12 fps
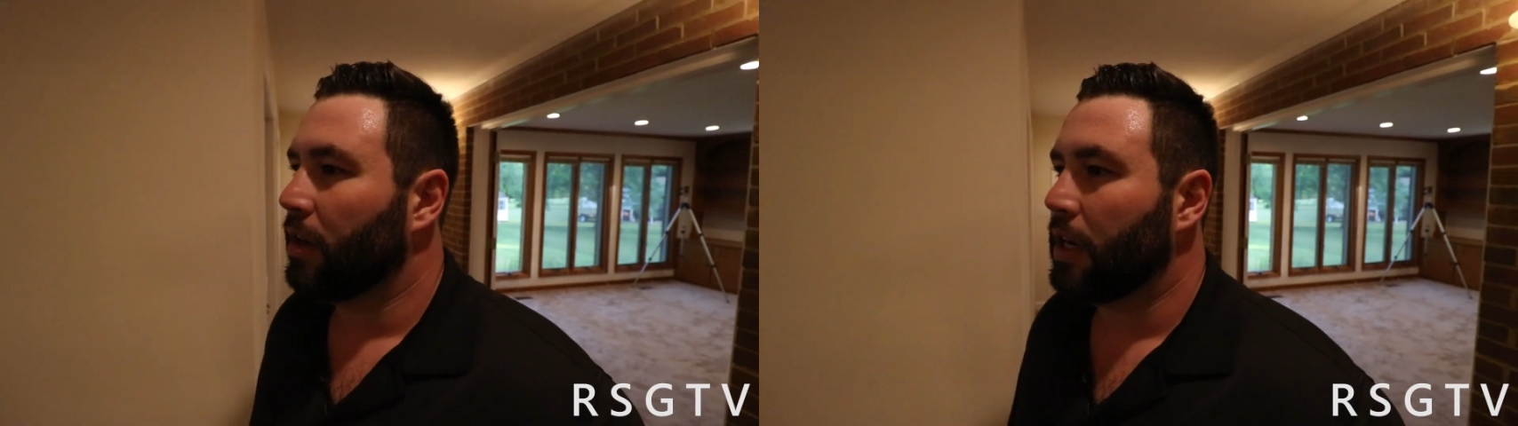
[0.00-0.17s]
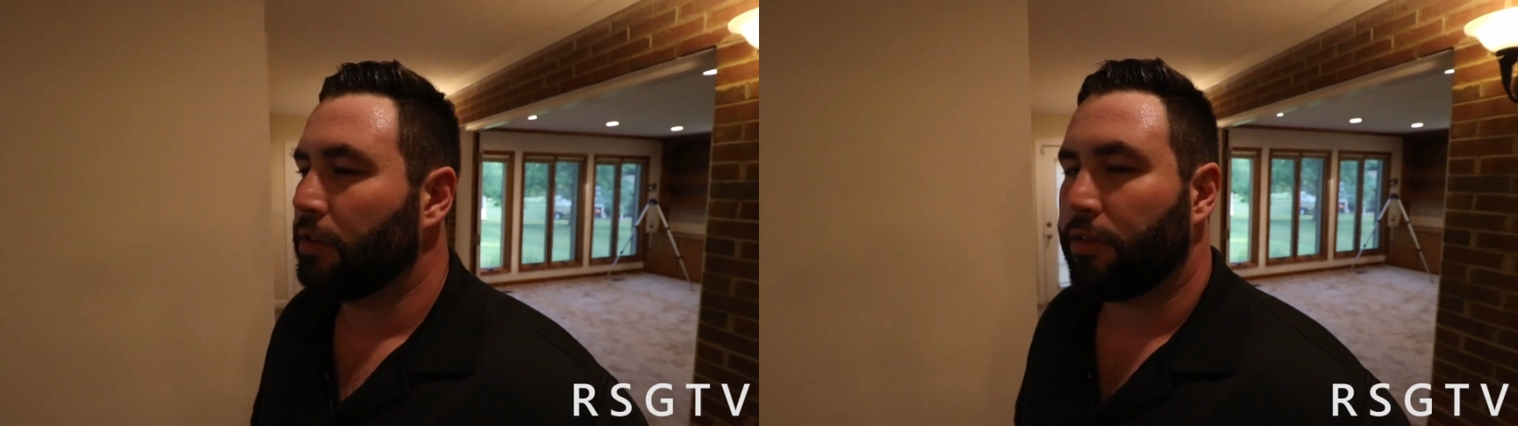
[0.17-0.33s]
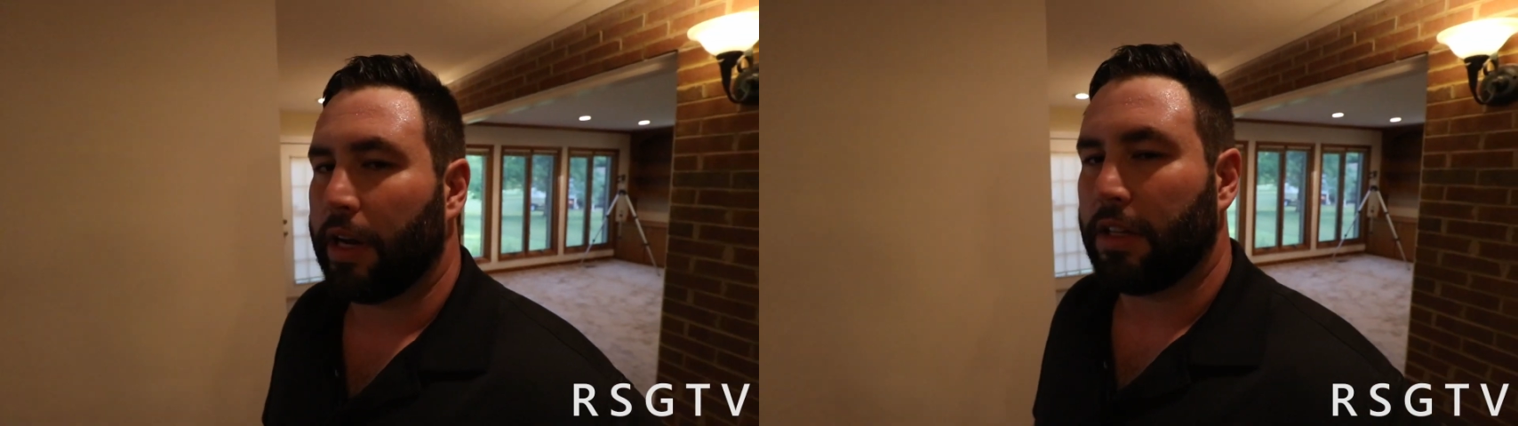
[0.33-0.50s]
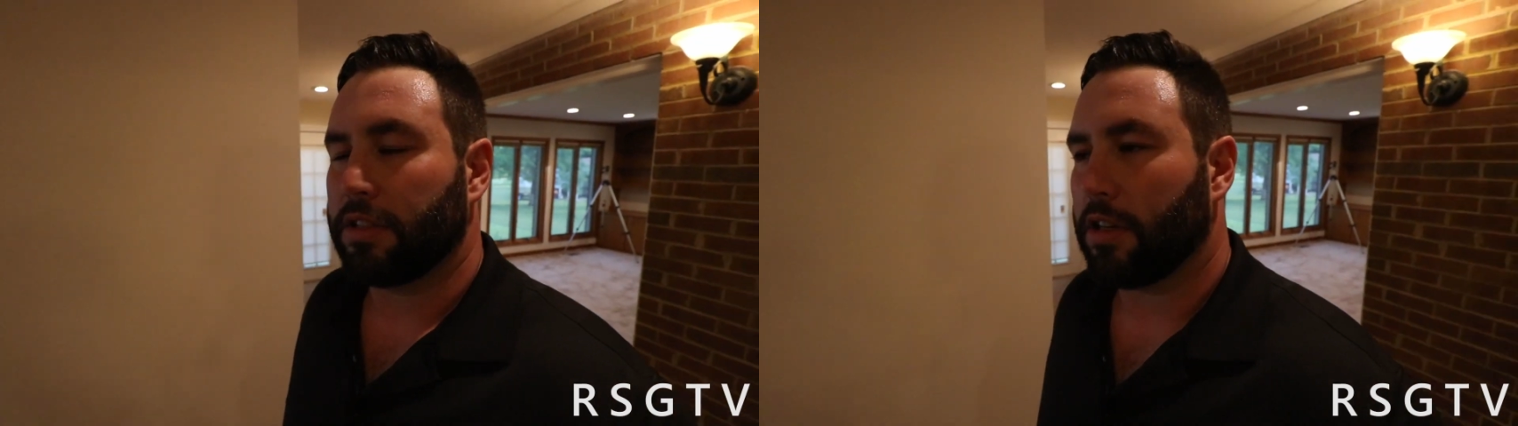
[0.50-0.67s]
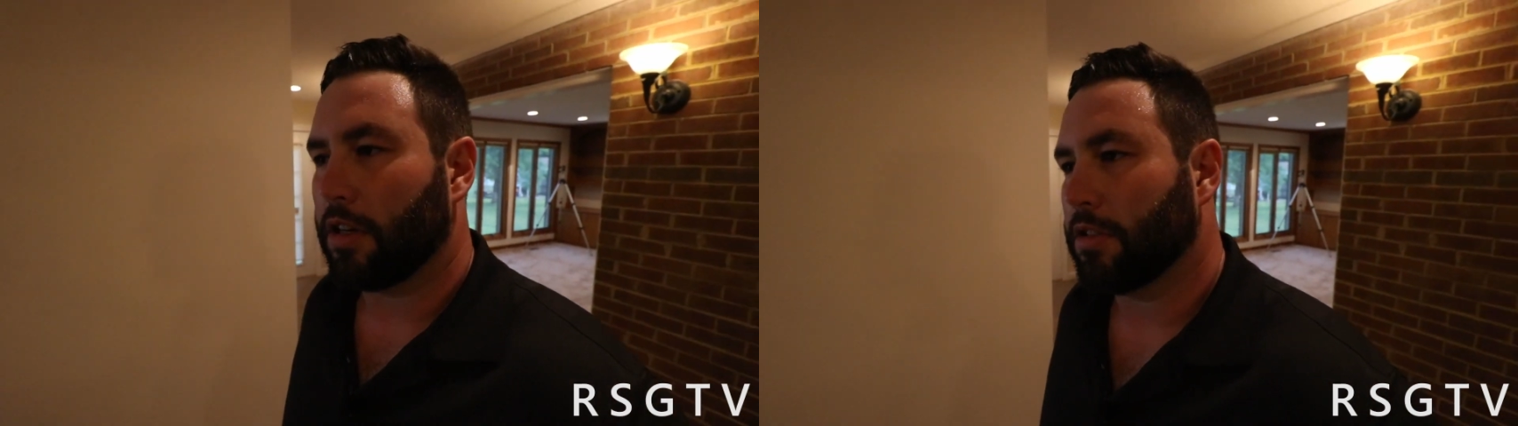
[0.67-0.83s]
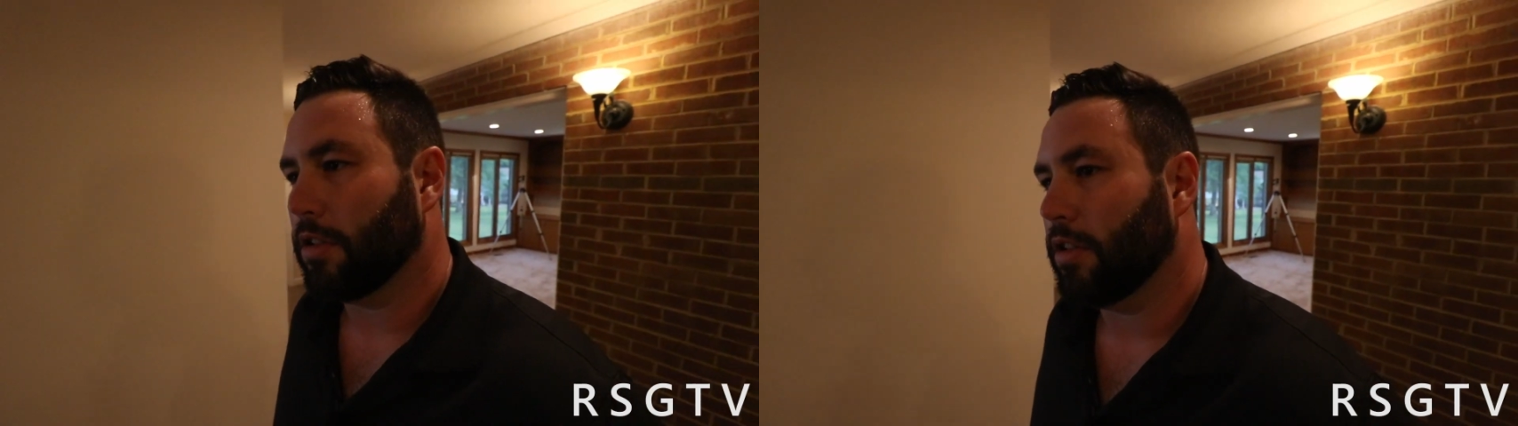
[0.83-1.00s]
Franklin's
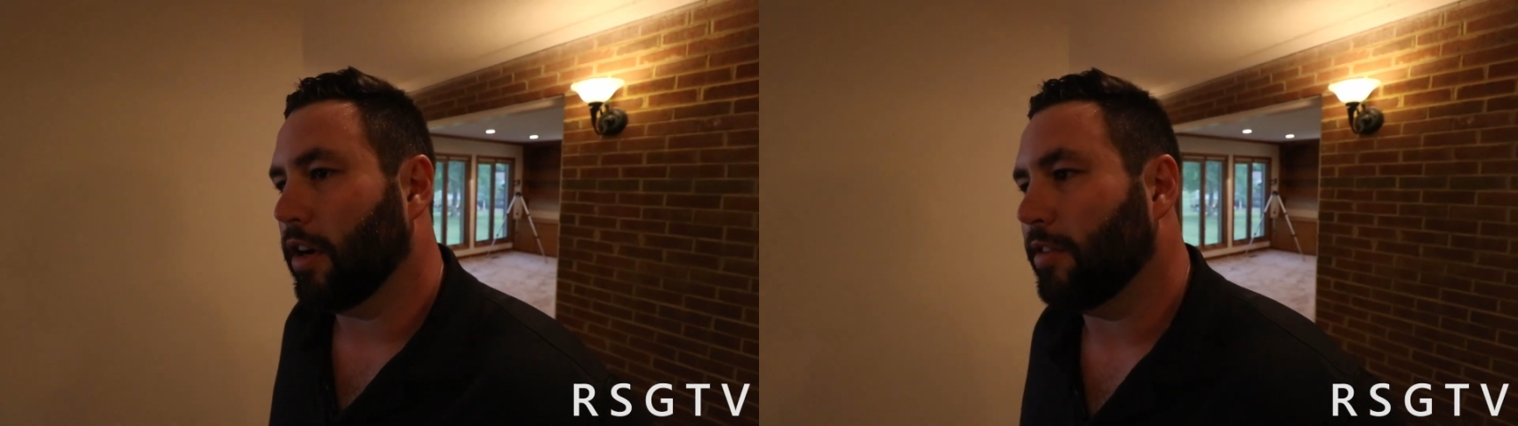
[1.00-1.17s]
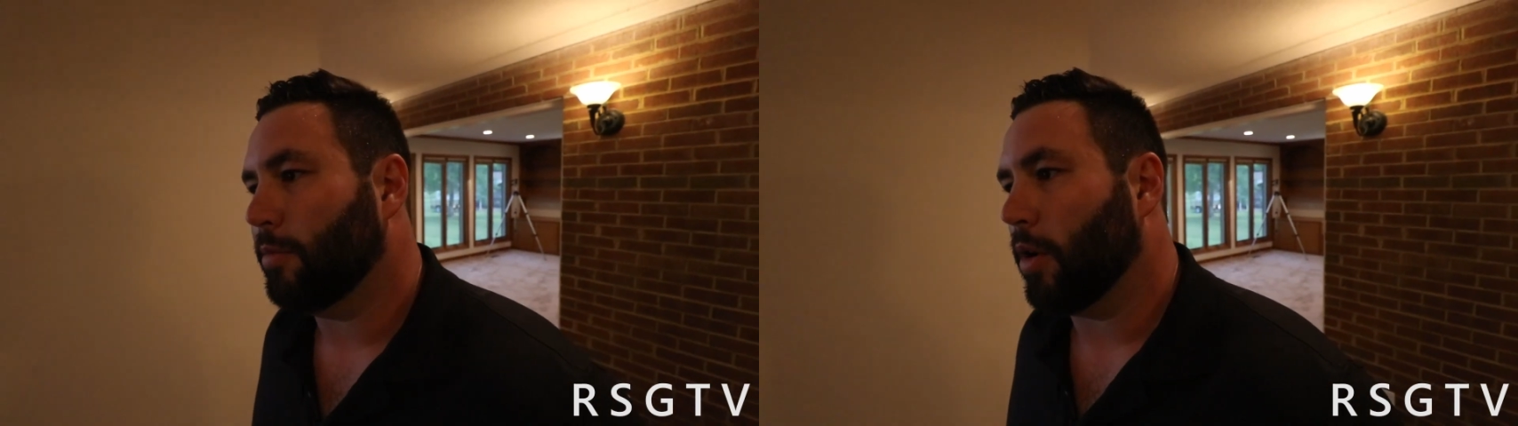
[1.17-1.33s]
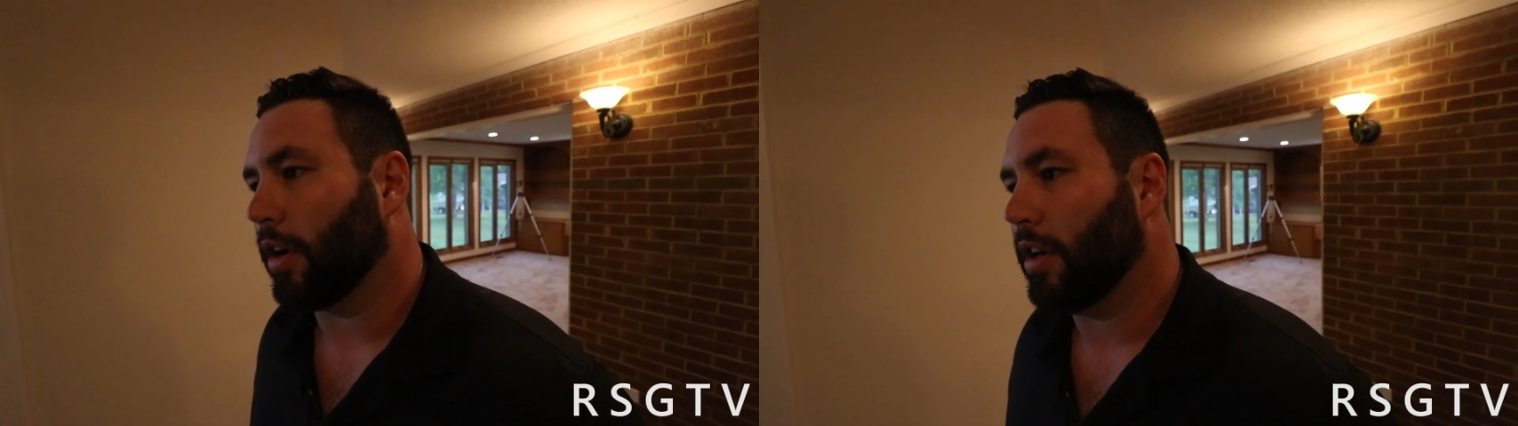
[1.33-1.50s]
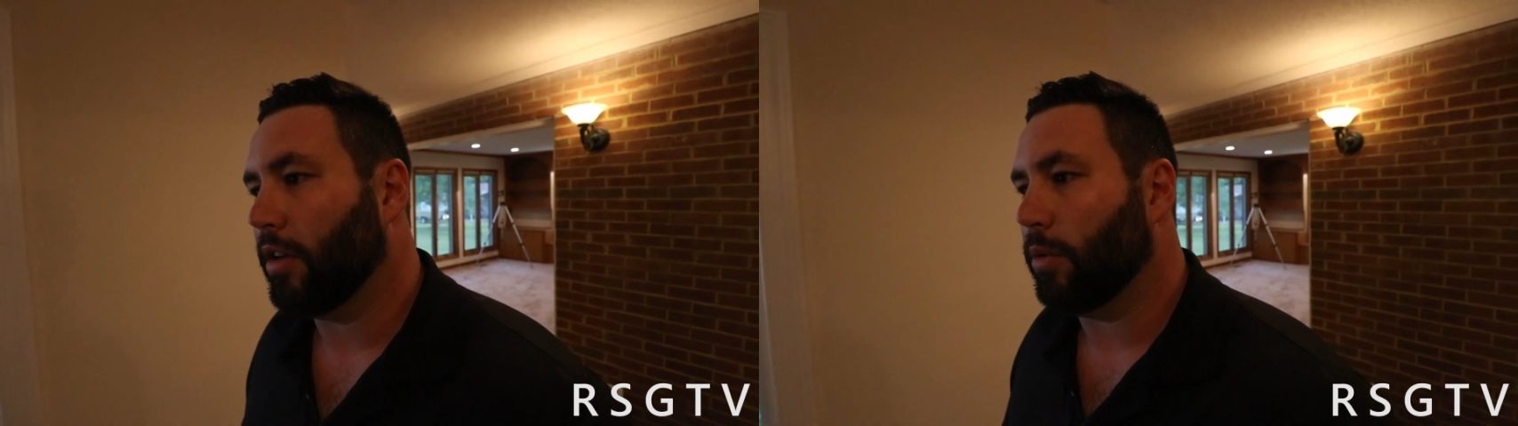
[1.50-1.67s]
also a tough market